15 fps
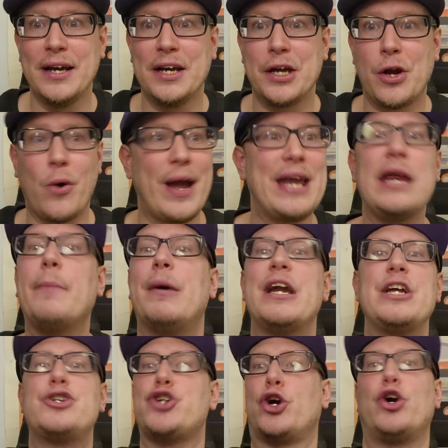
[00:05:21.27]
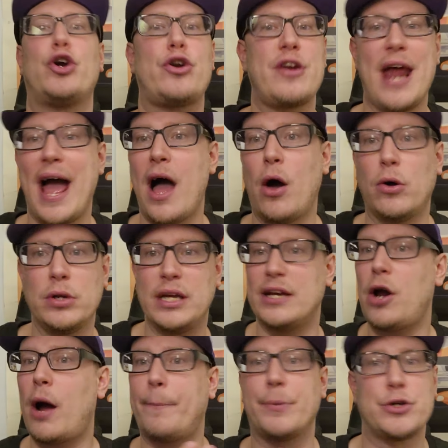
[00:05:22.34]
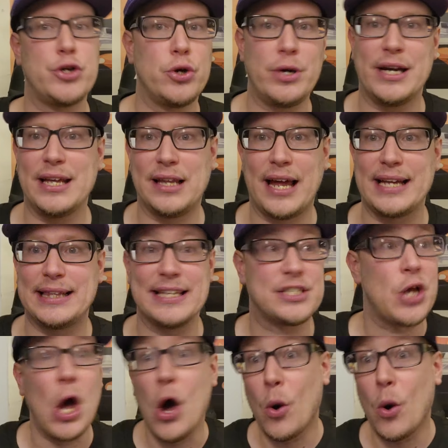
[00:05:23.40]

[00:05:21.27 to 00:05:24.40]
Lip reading: you know, anybody turn down an opportunity like this?